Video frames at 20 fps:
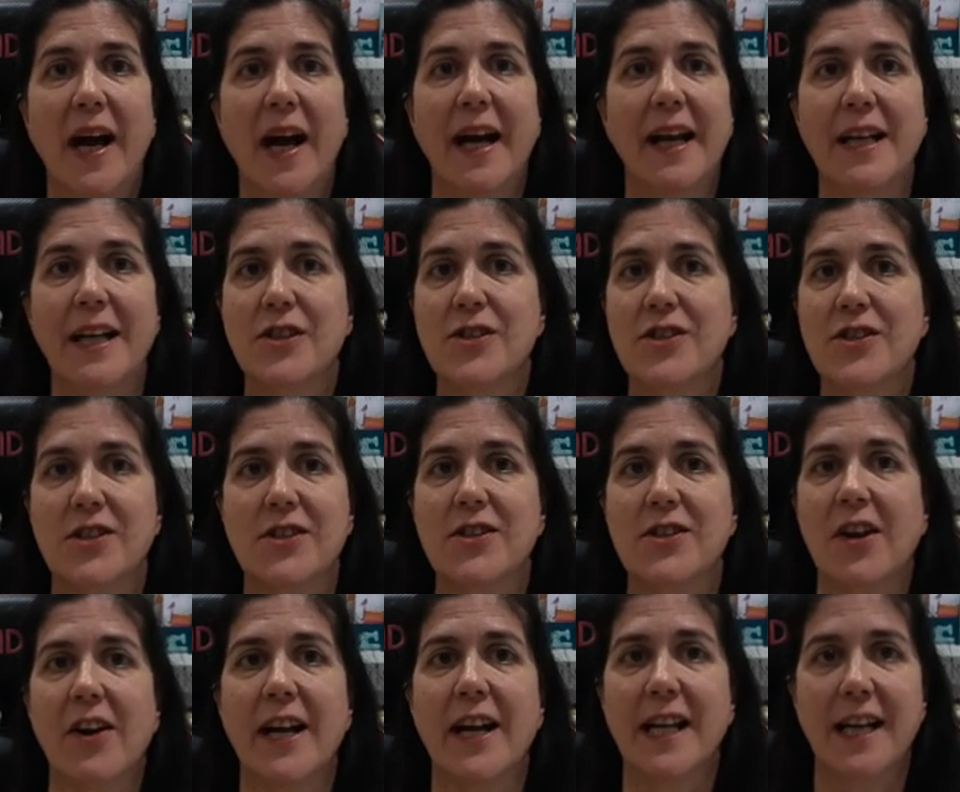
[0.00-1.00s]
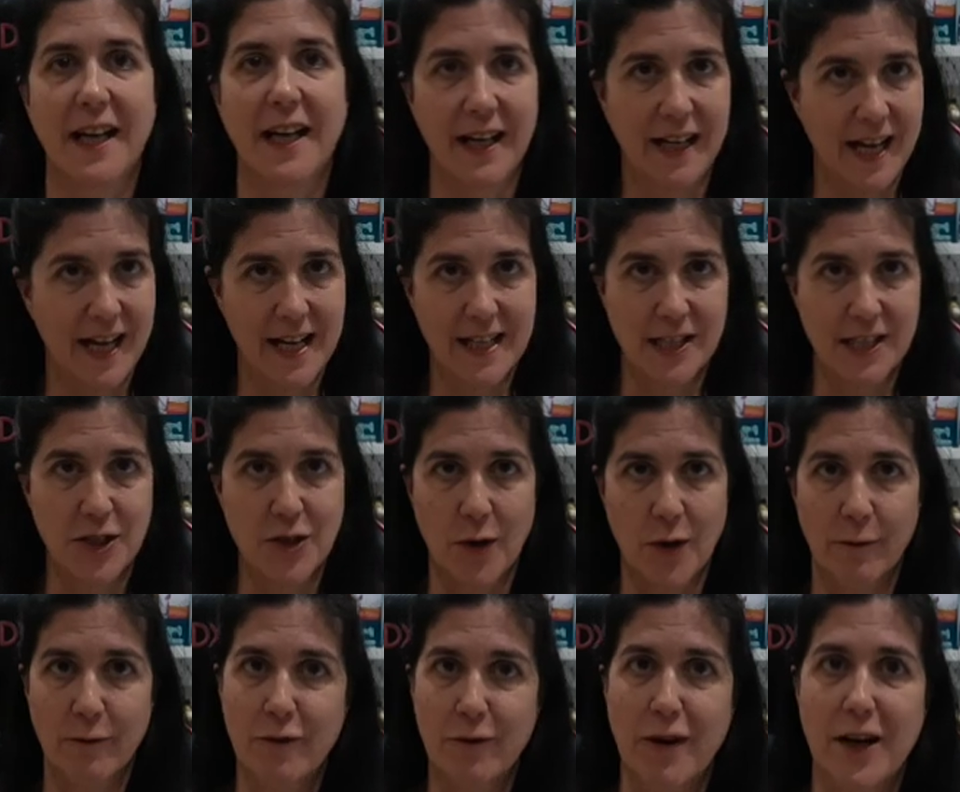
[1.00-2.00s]
and it's just like a candy
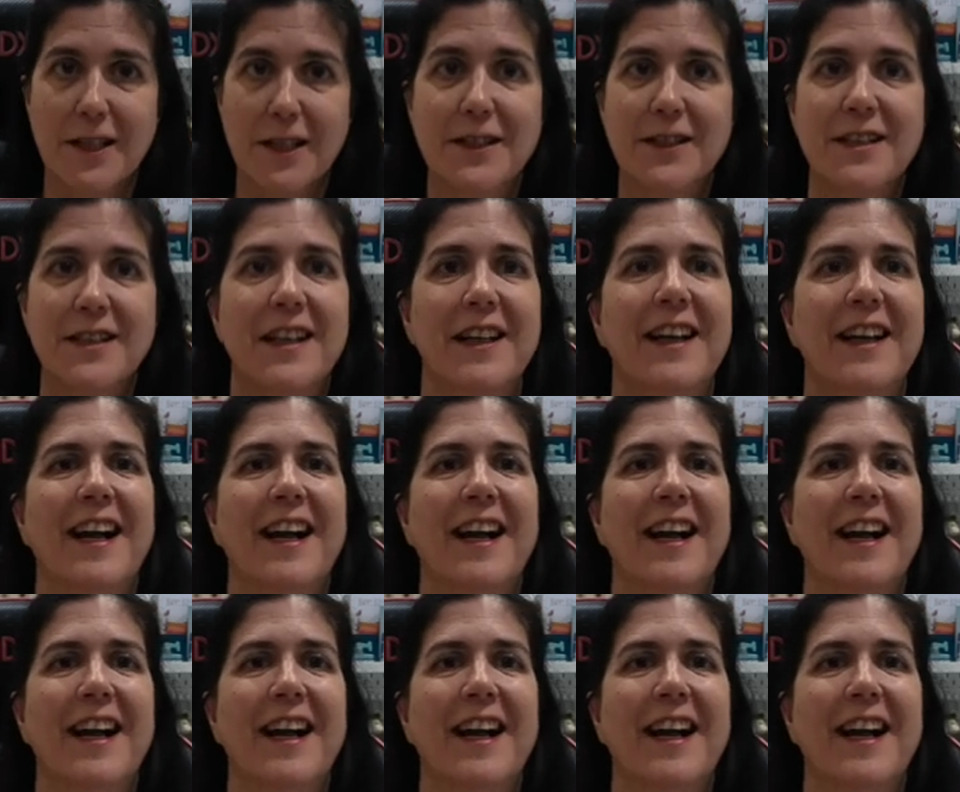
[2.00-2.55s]
shop for us.